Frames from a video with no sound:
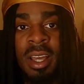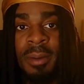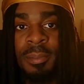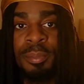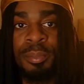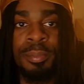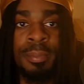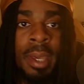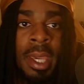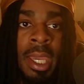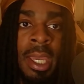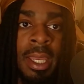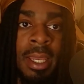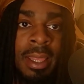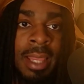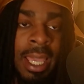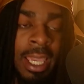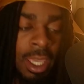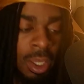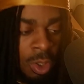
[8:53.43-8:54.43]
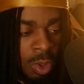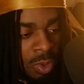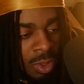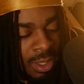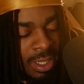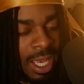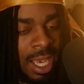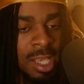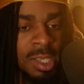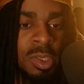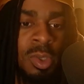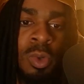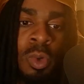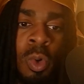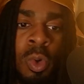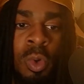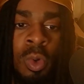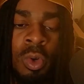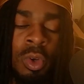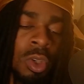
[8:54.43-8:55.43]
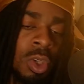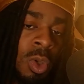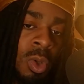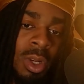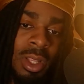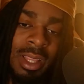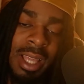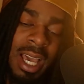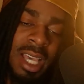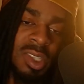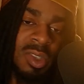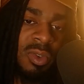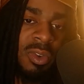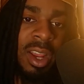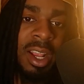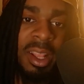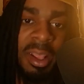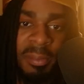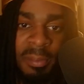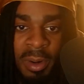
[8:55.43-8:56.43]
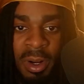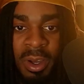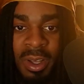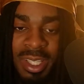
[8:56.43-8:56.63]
man, like, utilize Google, utilize Reddit, bro.